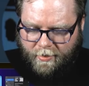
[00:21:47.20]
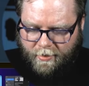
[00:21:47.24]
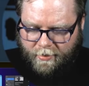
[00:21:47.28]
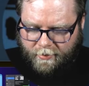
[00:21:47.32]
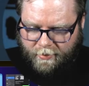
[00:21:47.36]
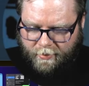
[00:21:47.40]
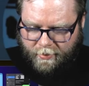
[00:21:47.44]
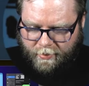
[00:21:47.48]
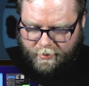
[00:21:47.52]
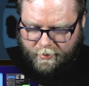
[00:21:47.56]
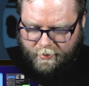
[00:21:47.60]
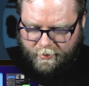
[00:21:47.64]
And
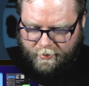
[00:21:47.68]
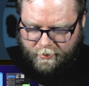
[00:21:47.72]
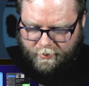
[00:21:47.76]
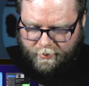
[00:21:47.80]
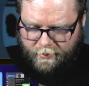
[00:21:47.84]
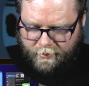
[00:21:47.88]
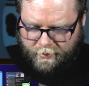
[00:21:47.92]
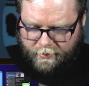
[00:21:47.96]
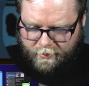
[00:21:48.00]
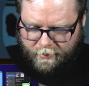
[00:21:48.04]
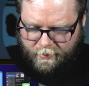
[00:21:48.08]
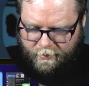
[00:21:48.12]
then
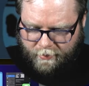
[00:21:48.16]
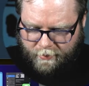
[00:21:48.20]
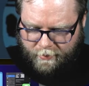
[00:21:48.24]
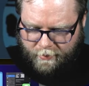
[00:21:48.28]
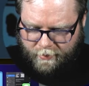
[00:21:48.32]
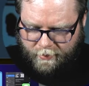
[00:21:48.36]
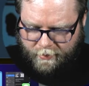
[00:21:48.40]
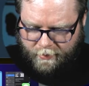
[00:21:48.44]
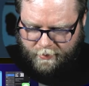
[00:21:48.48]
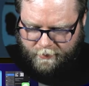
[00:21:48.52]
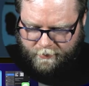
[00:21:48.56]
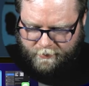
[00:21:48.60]

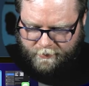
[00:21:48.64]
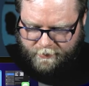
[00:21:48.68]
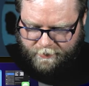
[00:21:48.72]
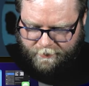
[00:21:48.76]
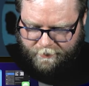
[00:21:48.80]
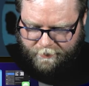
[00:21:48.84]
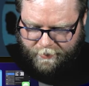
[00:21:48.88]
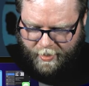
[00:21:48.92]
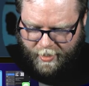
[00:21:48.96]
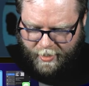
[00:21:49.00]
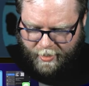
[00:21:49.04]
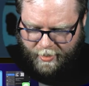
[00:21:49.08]
use
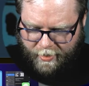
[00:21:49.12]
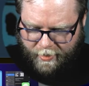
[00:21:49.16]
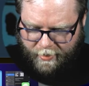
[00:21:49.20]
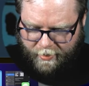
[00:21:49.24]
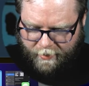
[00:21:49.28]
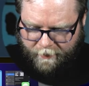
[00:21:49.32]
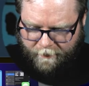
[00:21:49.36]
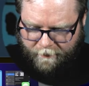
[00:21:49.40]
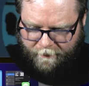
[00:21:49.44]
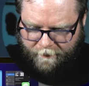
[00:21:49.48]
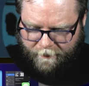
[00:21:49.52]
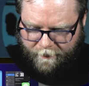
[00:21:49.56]

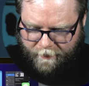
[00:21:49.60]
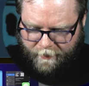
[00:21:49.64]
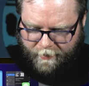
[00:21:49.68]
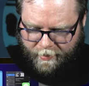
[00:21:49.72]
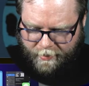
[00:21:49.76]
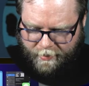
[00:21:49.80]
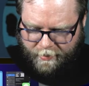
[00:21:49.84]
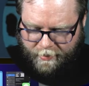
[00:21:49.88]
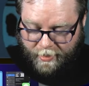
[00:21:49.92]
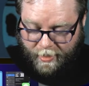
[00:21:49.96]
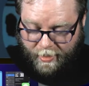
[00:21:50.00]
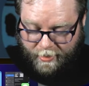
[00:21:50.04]
PAM.
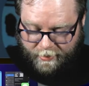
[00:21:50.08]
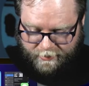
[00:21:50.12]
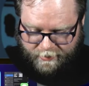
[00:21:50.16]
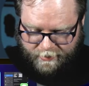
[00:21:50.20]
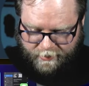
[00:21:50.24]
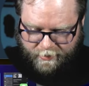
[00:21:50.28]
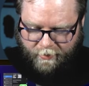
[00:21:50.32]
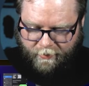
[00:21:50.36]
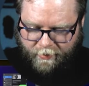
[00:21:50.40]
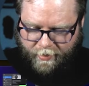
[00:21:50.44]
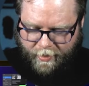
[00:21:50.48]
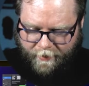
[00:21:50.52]
Yes.
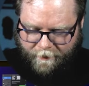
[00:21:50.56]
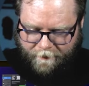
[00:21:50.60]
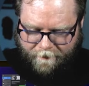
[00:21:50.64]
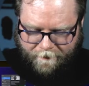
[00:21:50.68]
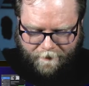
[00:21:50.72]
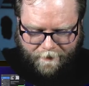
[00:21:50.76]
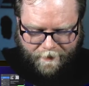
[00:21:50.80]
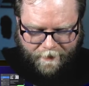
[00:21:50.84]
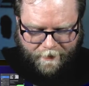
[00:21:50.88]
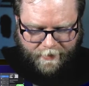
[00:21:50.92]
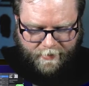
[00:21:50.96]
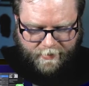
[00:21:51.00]
Okay.
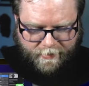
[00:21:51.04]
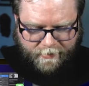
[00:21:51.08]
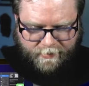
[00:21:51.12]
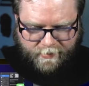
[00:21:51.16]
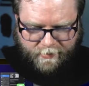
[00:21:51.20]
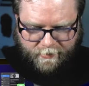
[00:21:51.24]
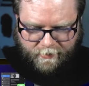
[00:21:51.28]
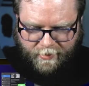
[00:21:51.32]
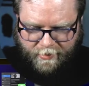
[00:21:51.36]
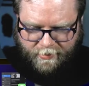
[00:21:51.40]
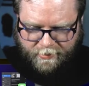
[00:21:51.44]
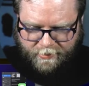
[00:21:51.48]

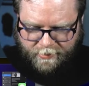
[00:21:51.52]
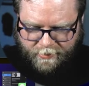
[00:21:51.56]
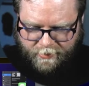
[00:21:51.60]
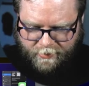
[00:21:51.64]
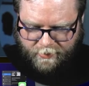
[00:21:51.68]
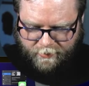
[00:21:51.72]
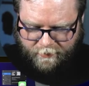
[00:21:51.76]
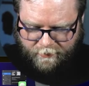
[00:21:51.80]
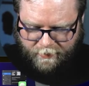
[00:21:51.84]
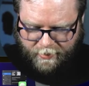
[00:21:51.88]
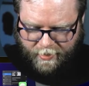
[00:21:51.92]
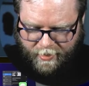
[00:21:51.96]
So that
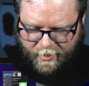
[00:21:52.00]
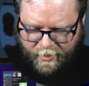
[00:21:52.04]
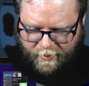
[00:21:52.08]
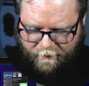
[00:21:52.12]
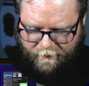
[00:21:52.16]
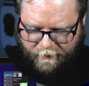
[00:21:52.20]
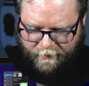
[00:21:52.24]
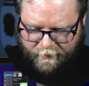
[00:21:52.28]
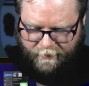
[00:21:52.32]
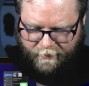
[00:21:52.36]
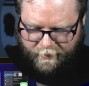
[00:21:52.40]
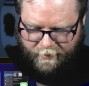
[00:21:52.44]
should be
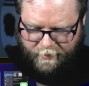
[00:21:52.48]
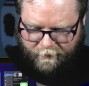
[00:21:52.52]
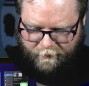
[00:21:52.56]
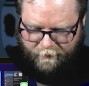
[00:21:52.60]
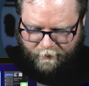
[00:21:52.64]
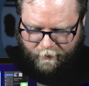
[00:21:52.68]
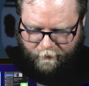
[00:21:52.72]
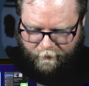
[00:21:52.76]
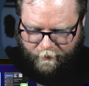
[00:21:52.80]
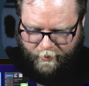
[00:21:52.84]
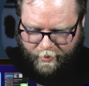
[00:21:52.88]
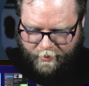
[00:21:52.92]
everything.
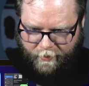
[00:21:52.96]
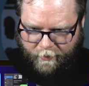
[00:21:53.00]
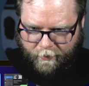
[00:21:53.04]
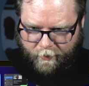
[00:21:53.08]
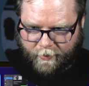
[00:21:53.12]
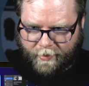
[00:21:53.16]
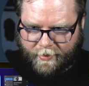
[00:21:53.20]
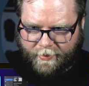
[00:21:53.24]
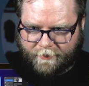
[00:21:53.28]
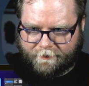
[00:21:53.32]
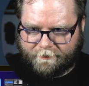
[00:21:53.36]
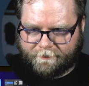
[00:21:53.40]
We'll right
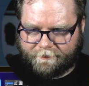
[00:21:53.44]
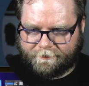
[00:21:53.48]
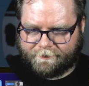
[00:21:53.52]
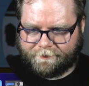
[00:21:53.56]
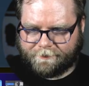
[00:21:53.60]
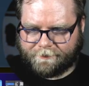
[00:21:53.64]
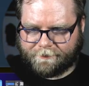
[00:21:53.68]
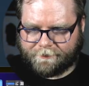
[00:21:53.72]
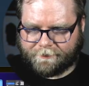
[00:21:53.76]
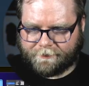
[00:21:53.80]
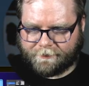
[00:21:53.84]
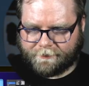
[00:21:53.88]
quit.
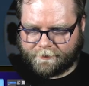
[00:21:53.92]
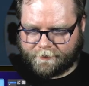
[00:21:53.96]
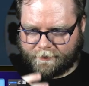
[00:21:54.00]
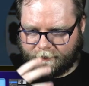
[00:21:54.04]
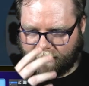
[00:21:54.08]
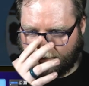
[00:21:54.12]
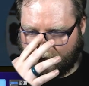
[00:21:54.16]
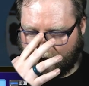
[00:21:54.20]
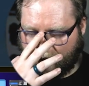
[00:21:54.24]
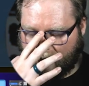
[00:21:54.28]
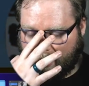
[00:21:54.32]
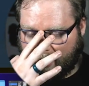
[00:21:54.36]

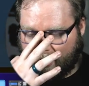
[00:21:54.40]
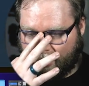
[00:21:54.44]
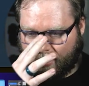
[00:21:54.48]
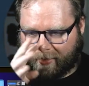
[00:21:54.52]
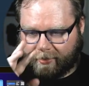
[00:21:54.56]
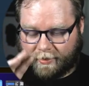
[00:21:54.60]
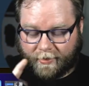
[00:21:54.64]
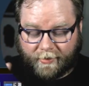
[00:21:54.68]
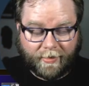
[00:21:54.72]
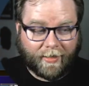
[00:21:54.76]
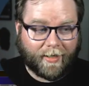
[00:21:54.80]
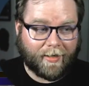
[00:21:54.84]
I
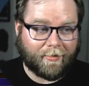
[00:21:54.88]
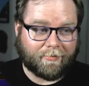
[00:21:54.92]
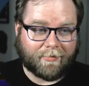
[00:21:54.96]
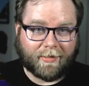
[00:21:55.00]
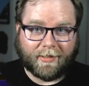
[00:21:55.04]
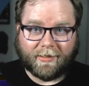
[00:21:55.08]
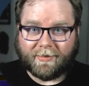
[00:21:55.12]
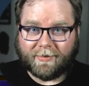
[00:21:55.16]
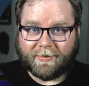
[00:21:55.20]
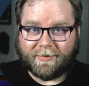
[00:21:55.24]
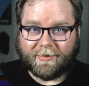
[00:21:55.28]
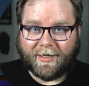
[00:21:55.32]
need to
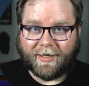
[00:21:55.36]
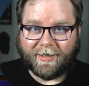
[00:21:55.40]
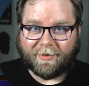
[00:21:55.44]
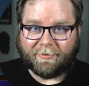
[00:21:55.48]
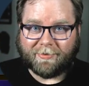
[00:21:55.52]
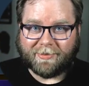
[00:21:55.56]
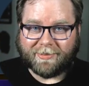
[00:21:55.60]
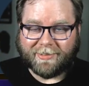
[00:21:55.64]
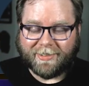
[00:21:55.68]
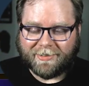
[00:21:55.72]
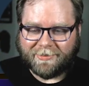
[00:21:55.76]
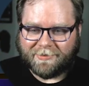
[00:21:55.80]
update the
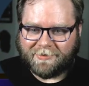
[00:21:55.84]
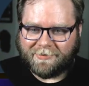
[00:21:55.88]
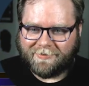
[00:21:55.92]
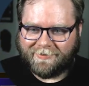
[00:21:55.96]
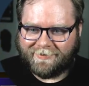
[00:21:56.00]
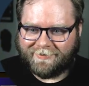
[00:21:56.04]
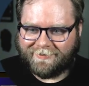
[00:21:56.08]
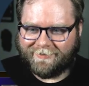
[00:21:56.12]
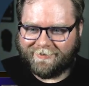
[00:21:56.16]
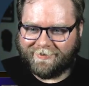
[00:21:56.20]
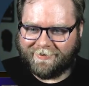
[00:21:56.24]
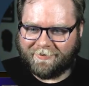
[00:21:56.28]
documentation.
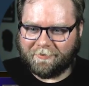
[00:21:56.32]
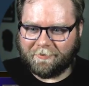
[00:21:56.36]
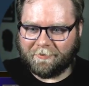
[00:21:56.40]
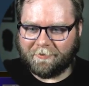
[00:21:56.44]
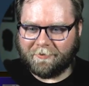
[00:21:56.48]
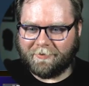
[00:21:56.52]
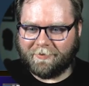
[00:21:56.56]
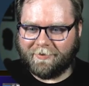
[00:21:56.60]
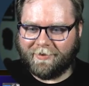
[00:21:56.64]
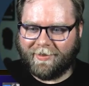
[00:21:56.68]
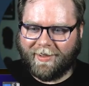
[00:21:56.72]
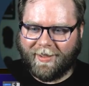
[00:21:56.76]

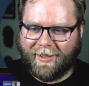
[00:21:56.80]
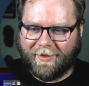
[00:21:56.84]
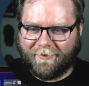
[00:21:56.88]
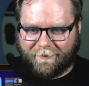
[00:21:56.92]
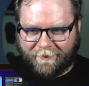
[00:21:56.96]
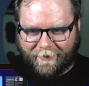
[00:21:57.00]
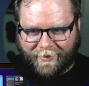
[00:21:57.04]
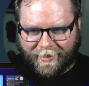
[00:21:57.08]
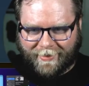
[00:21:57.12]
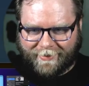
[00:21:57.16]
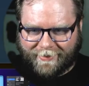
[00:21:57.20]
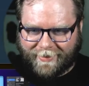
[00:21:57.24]

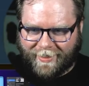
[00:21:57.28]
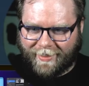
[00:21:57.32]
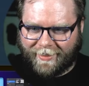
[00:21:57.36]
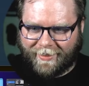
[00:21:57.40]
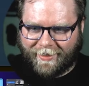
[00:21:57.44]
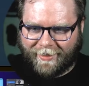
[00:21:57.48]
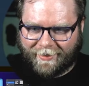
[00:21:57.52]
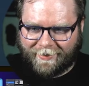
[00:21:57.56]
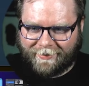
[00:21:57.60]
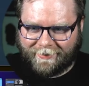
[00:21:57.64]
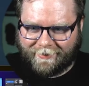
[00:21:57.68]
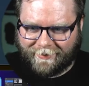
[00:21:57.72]
Forgot that
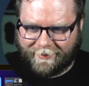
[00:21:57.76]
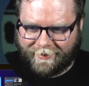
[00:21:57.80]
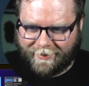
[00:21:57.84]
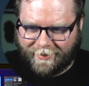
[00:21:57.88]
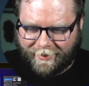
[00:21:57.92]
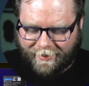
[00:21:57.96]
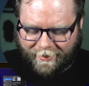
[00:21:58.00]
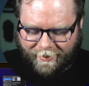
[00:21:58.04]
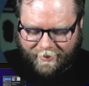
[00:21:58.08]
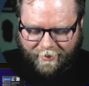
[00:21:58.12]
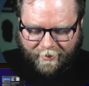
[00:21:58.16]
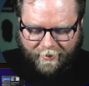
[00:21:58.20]
line.
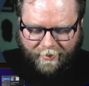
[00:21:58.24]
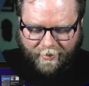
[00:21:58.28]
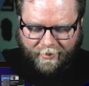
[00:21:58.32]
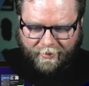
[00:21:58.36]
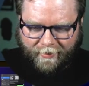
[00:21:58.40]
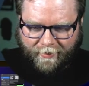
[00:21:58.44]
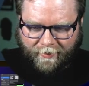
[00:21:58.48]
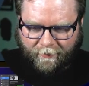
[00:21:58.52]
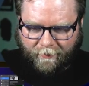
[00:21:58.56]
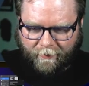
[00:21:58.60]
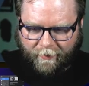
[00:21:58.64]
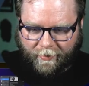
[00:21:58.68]

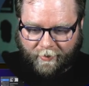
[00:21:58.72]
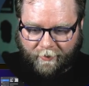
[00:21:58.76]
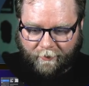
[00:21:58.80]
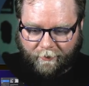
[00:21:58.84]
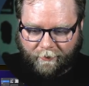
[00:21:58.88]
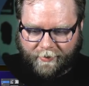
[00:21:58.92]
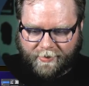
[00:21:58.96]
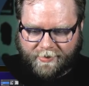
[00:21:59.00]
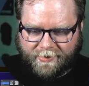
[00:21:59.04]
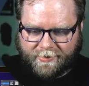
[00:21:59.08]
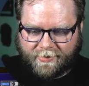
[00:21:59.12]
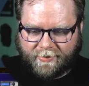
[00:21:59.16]
And then we're going
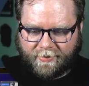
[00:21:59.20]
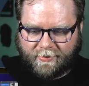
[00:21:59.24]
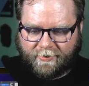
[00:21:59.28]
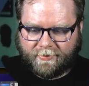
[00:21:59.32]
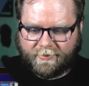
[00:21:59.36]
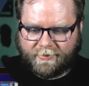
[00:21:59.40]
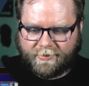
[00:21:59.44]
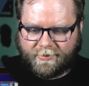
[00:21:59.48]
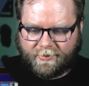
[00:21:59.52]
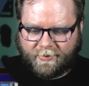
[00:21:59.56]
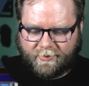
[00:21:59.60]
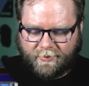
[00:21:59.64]
to
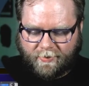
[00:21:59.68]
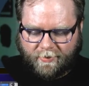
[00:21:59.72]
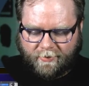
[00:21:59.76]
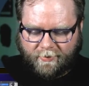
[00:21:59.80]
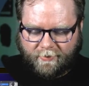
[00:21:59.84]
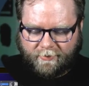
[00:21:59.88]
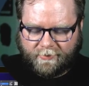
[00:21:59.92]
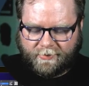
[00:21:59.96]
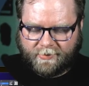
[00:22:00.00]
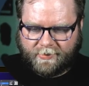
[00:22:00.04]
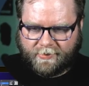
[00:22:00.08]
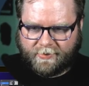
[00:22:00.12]
restart
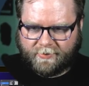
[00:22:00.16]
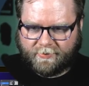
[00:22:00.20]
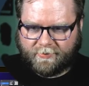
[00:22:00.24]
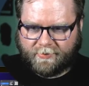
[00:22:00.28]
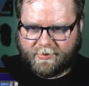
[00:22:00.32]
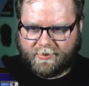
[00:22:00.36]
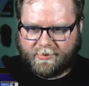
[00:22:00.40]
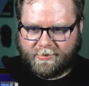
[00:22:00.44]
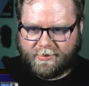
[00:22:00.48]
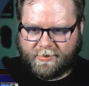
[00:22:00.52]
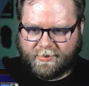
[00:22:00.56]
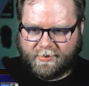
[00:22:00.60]
sudo
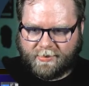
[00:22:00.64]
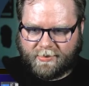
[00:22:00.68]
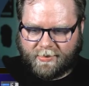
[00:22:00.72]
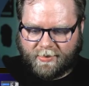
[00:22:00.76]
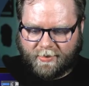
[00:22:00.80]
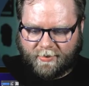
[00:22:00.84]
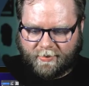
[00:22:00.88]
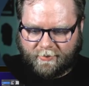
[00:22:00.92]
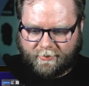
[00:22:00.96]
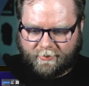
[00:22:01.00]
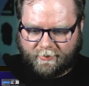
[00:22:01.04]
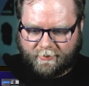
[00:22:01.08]

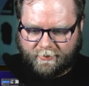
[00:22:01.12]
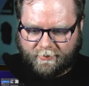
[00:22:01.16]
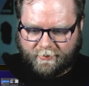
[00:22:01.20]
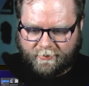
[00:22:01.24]
systemctl.